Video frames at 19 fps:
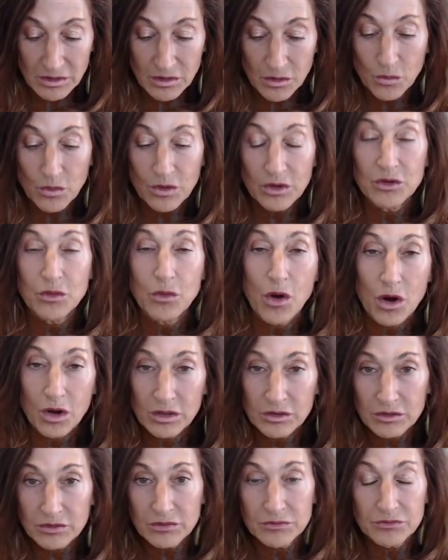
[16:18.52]
where you are
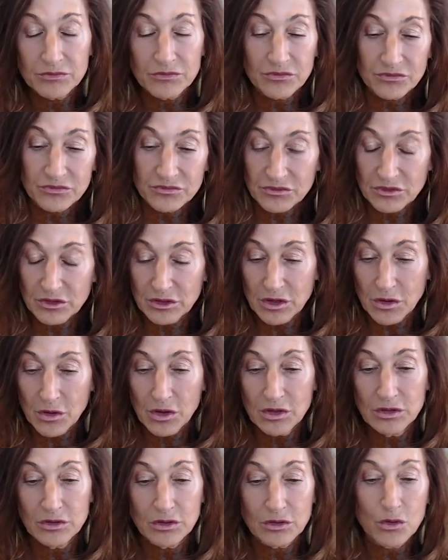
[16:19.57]
in
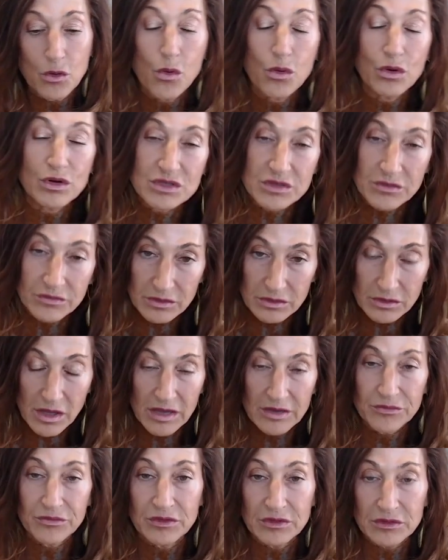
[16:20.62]
the course of the
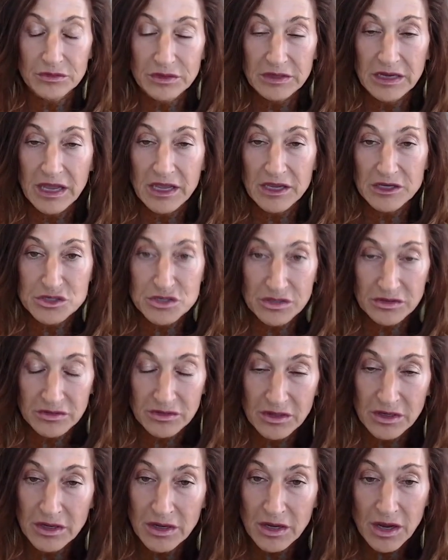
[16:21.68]
life of the litigation.
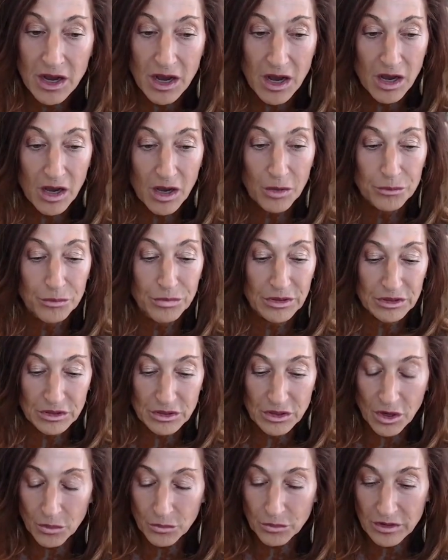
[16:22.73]
But
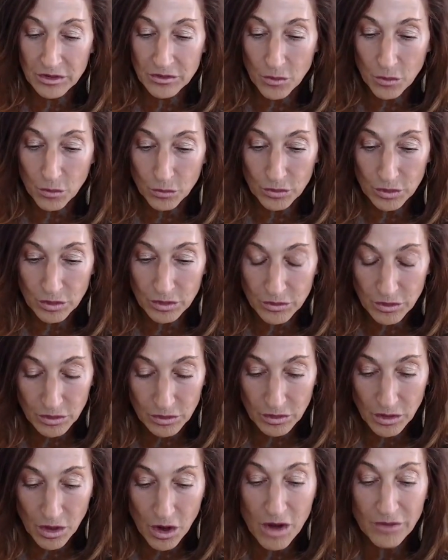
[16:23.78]
we're
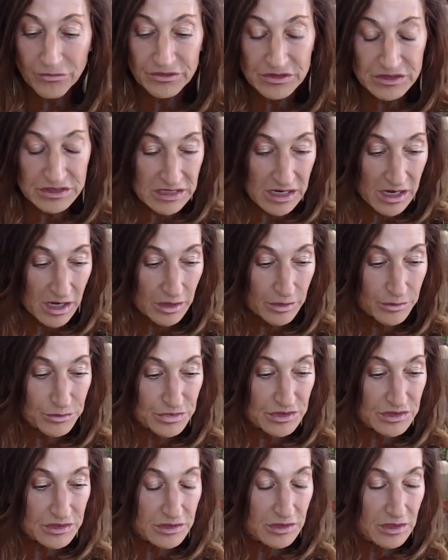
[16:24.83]

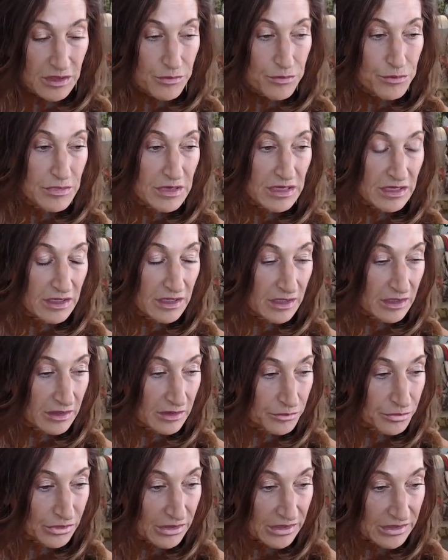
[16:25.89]
oftentimes
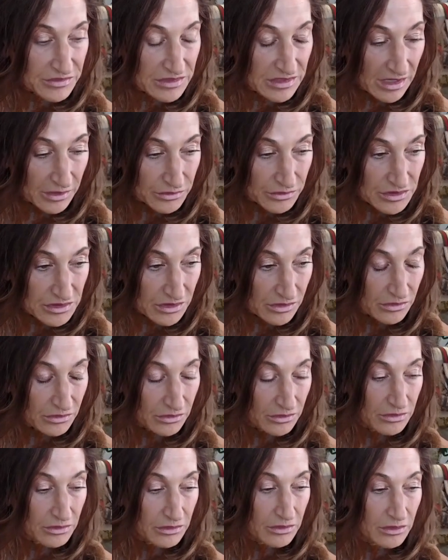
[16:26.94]
meeting plaintiff's counsel